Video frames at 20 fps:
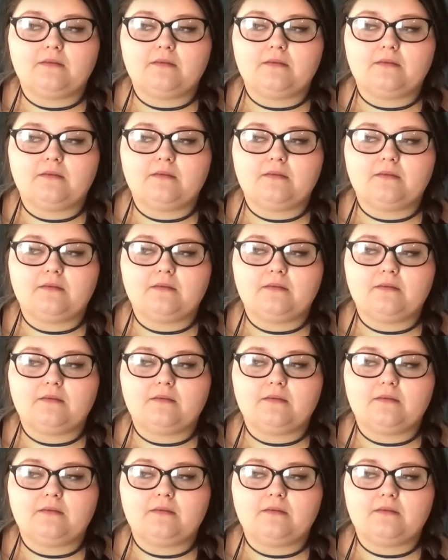
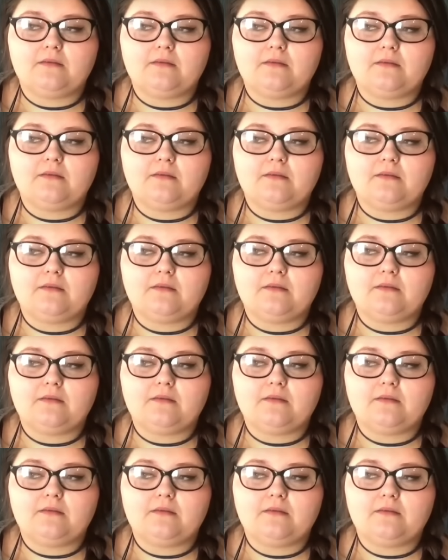
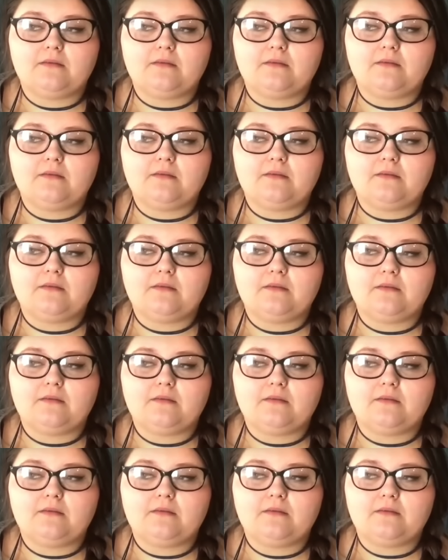
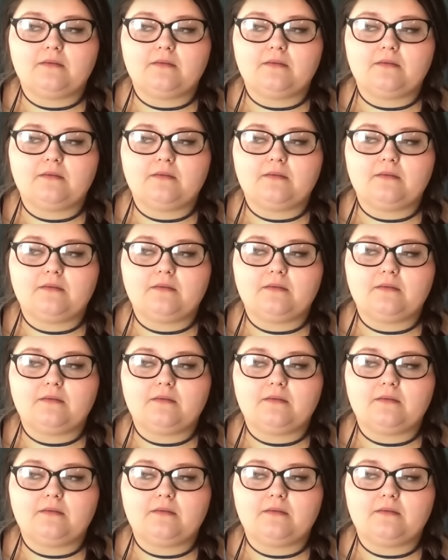[no speech]